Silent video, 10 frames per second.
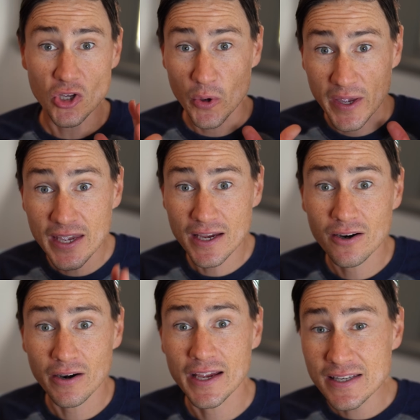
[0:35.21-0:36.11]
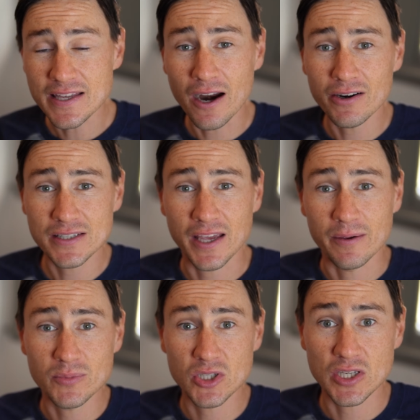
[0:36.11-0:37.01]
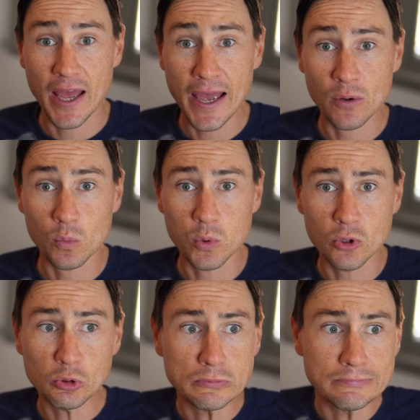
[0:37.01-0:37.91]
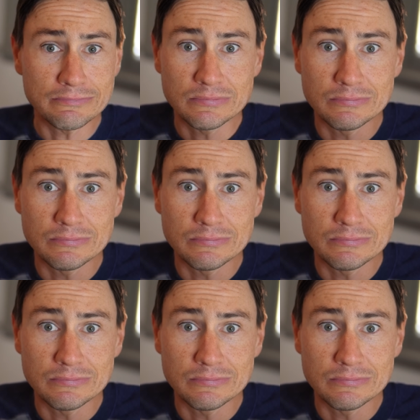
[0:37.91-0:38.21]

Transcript: So here is our attempt at, well,